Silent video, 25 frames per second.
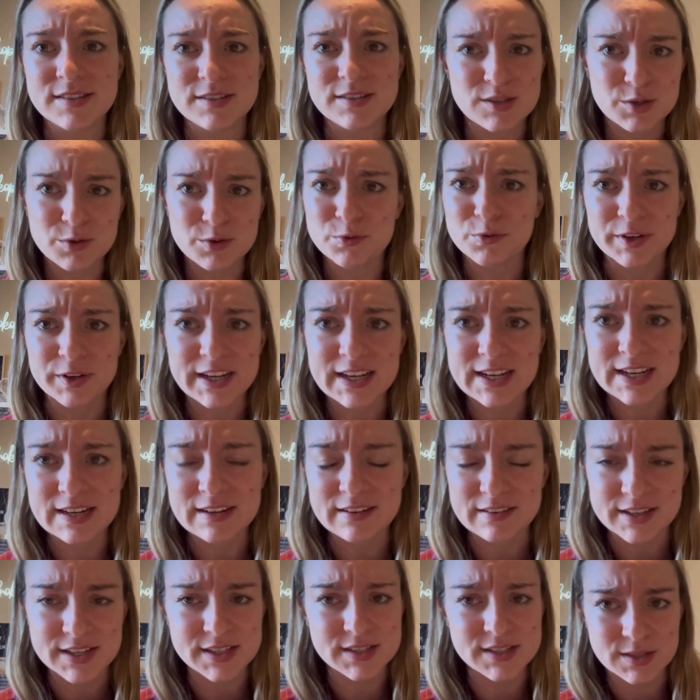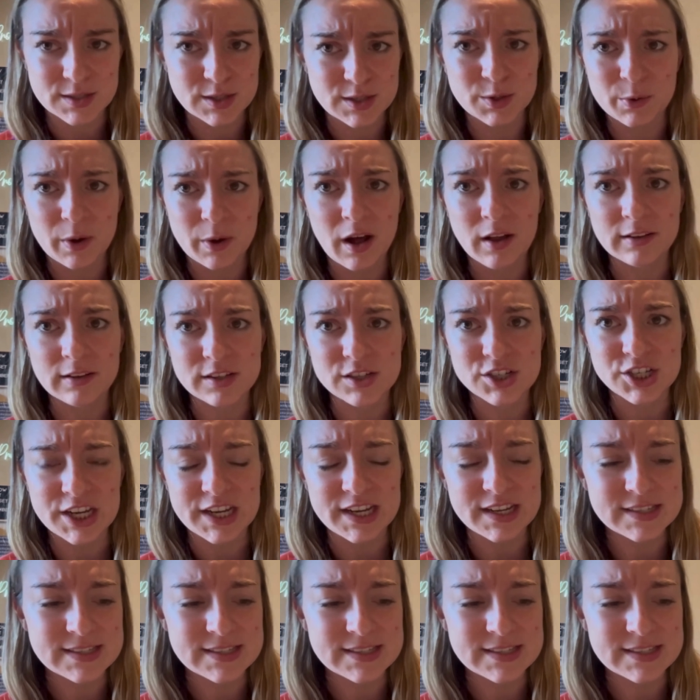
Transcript: to read this duology.